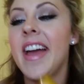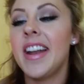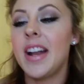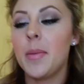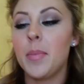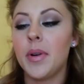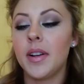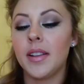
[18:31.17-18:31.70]
And
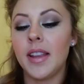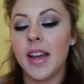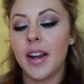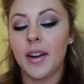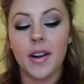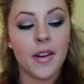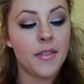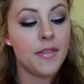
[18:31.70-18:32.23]
I put a
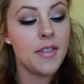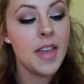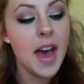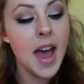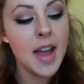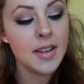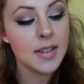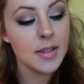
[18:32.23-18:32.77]
layer of
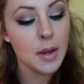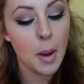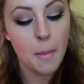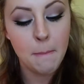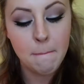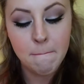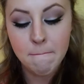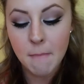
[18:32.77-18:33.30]
that,
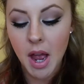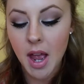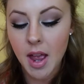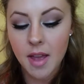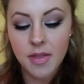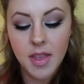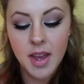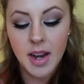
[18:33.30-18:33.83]

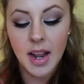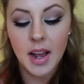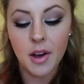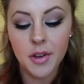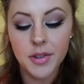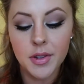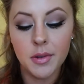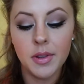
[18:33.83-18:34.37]
and then I
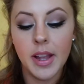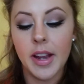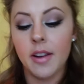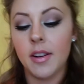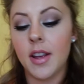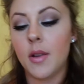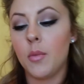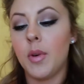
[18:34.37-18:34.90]
also
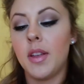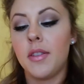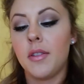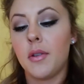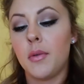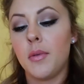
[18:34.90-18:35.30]
layered it with